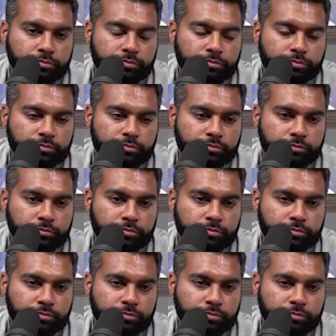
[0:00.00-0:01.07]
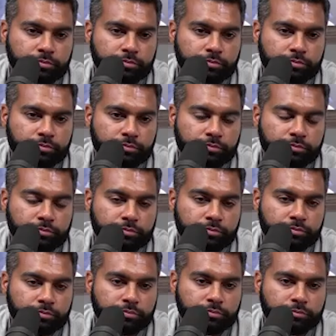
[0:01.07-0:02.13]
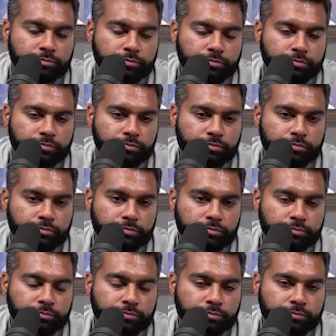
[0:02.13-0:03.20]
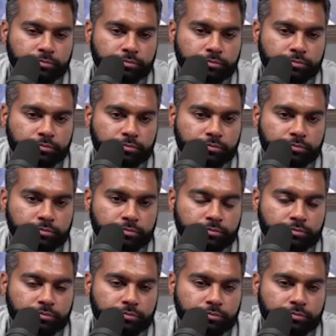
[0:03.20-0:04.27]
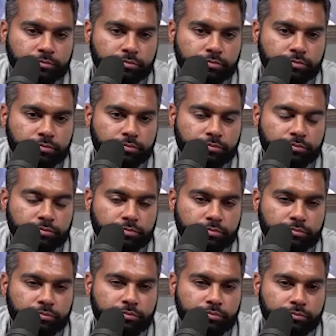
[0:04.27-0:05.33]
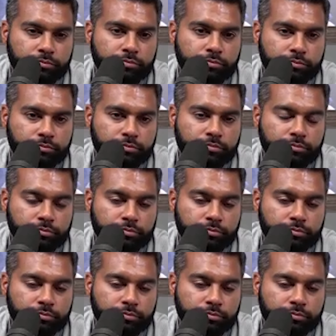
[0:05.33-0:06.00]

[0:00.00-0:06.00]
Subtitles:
(not speaking)